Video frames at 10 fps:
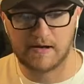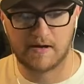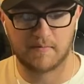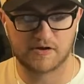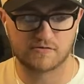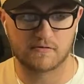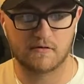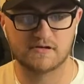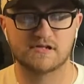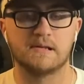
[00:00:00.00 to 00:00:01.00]
Might as well call
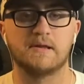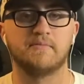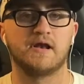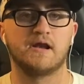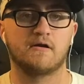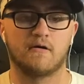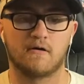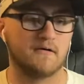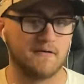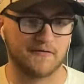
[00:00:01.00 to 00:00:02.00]
this the lemonade
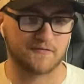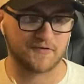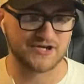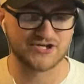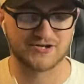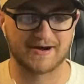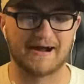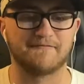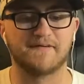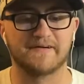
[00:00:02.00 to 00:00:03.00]
car on the
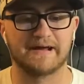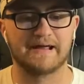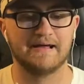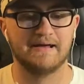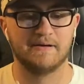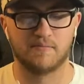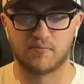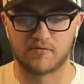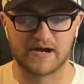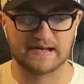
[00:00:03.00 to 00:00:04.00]
racetrack. Very
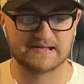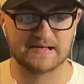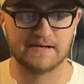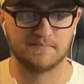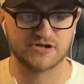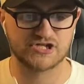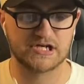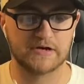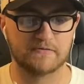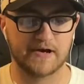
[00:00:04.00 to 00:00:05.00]
bright
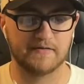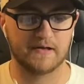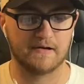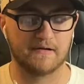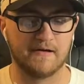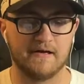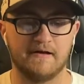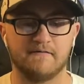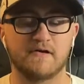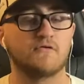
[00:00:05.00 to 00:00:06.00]
machine right there.
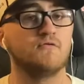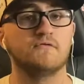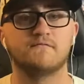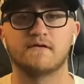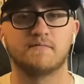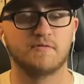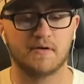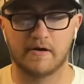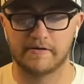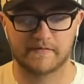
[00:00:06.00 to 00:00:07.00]
Very cool for him to be
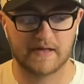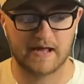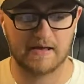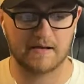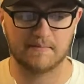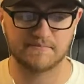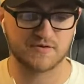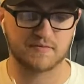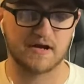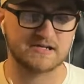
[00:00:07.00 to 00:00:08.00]
honoring that, and I'm
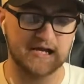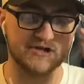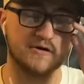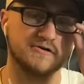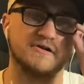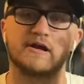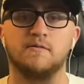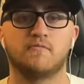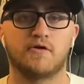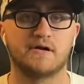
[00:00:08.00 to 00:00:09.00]
surprised NASCAR is letting
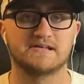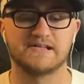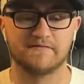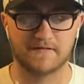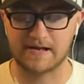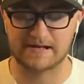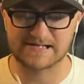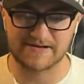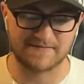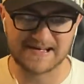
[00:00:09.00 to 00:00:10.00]
him run a 7 and a
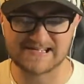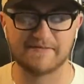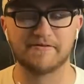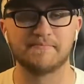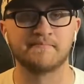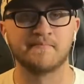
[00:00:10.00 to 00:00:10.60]
77